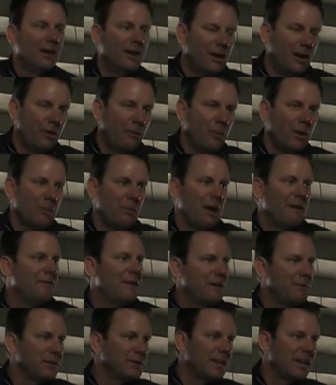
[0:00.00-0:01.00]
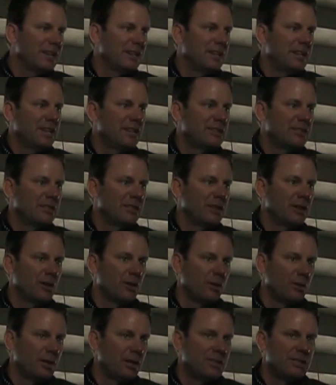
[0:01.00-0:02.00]
one of my favorite techniques in the
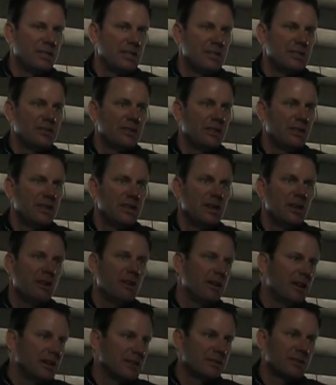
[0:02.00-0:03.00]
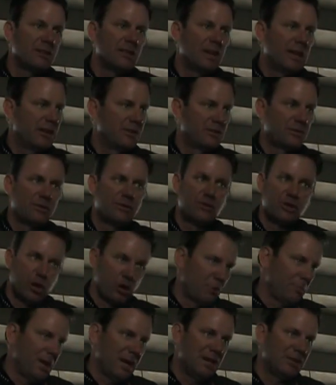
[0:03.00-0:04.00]
early season of the year is
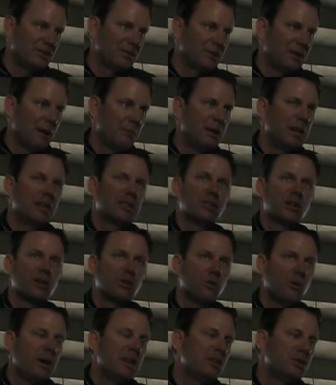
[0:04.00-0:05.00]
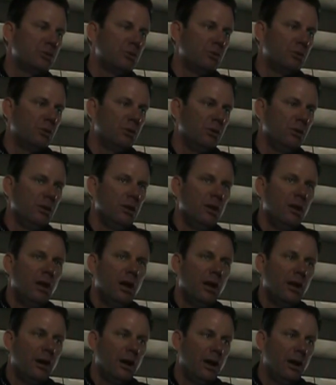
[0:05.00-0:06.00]
jerk baits. I mean, it's a great tool
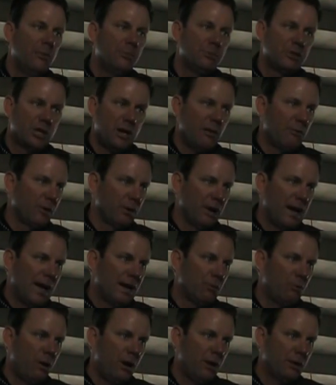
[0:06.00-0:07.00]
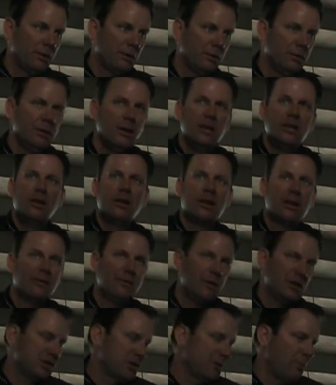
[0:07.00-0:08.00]
to cover a lot of water. You can
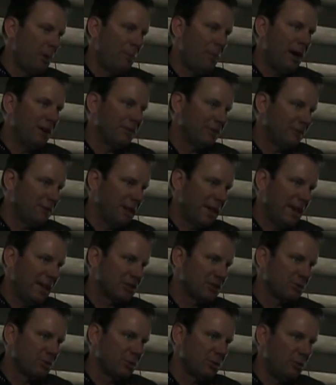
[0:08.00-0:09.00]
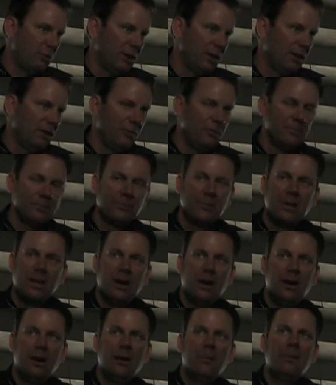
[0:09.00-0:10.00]
fish them up on the flats real well,
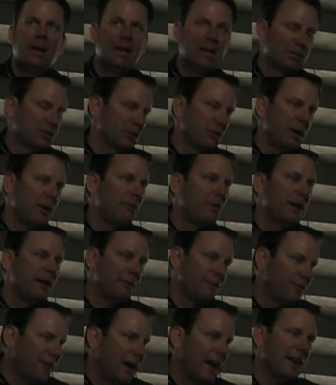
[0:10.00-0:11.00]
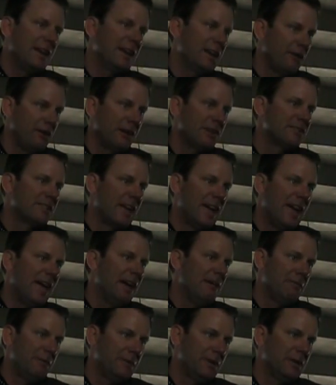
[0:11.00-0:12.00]
and it's a great way to find areas that
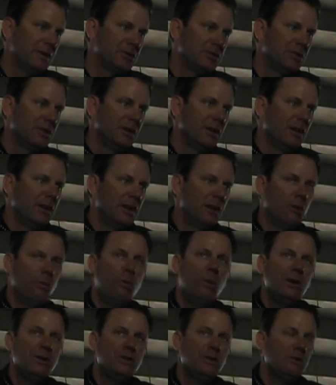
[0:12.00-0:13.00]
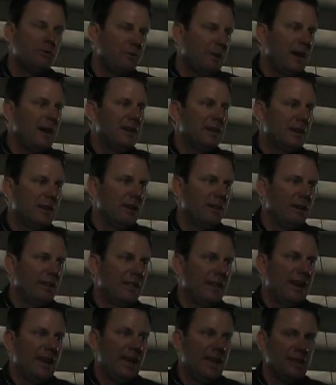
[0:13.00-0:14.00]
have fish. You know, once you find an
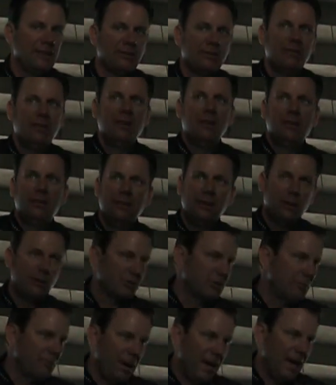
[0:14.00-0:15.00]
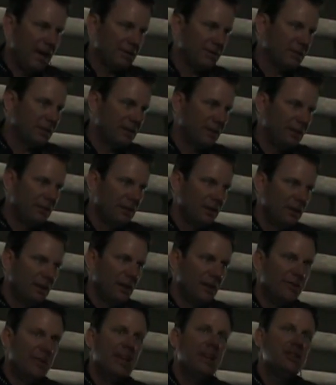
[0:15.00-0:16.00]
area that has, you know, some bass in it,
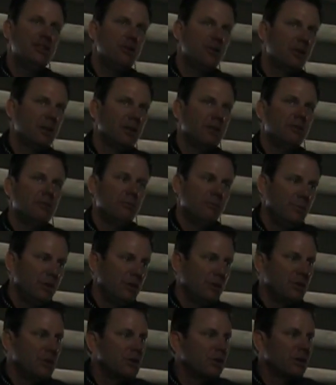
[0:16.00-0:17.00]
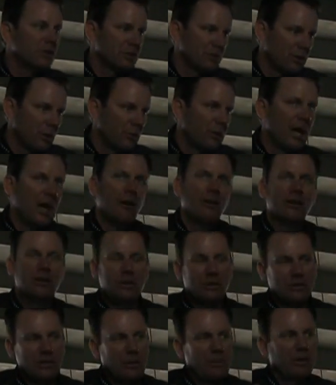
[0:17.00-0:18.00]
then you can slow down and
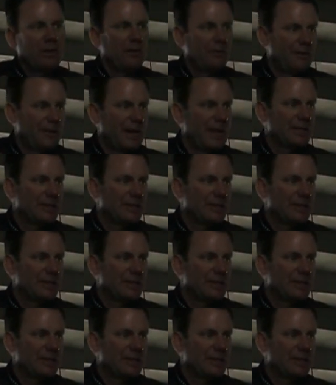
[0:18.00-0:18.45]
use some of your finesse